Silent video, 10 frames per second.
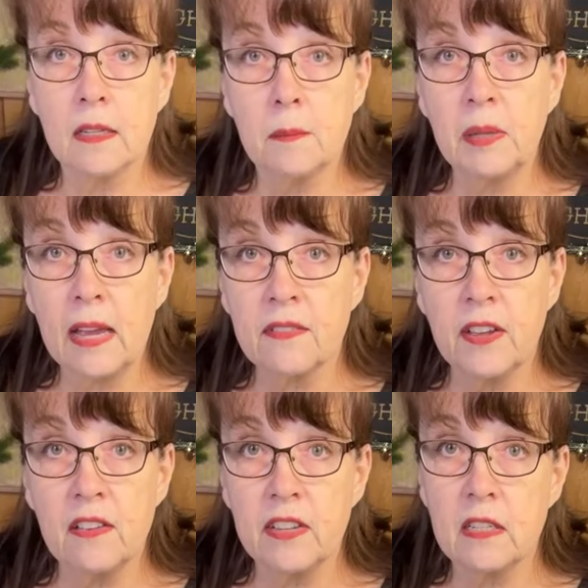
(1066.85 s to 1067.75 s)
But the
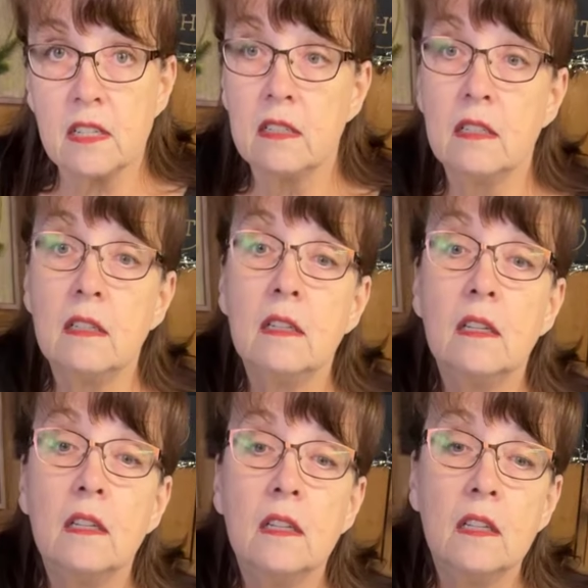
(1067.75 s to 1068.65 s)
colors in that
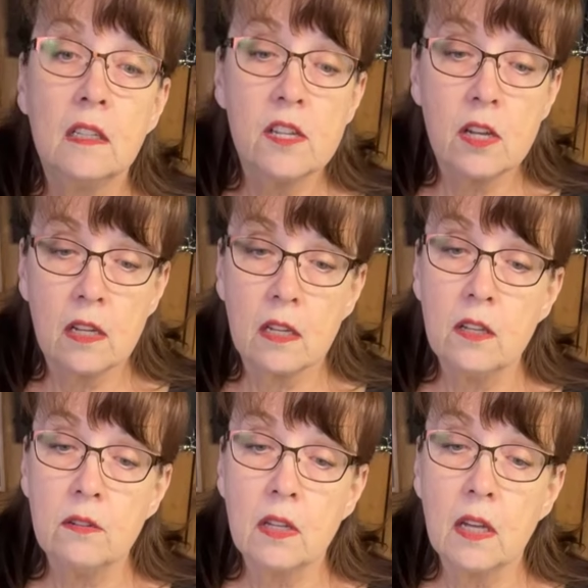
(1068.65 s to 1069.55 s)
pack
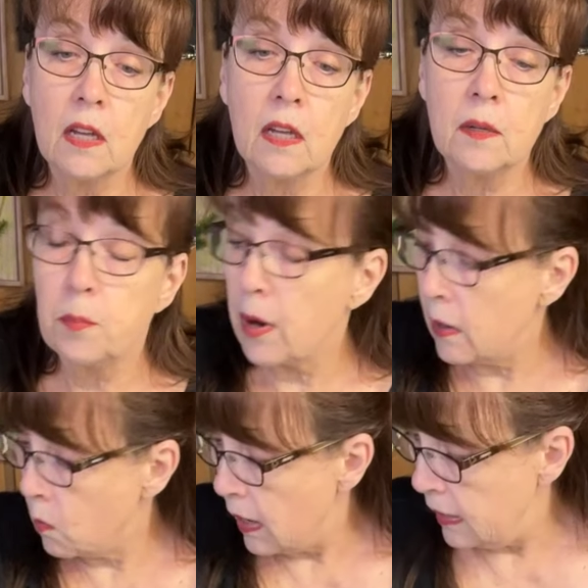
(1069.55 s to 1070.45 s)

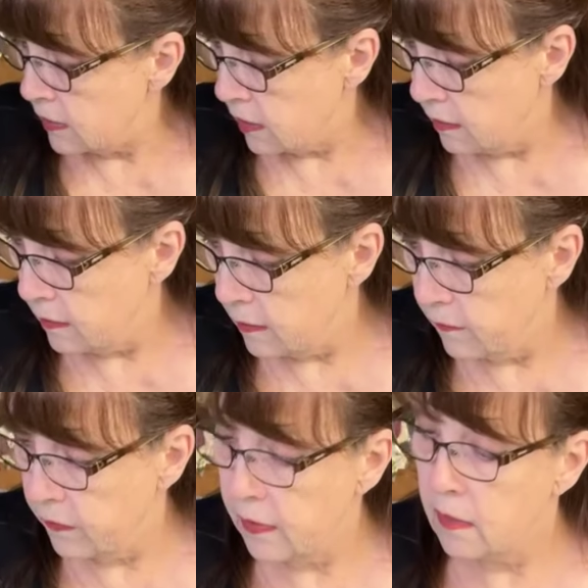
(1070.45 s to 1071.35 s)
are,
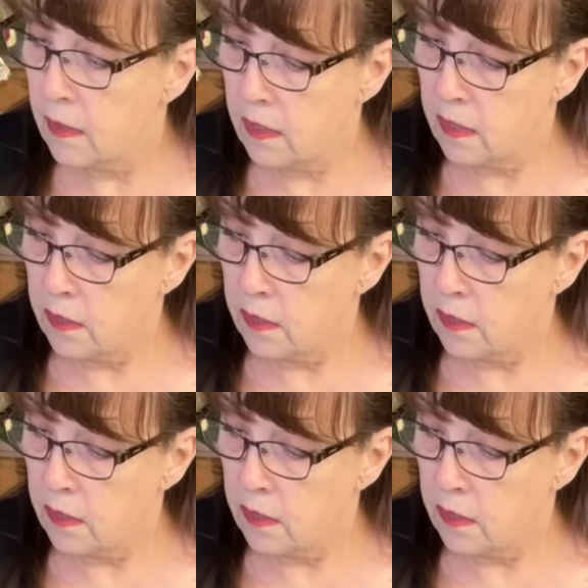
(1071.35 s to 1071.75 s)
you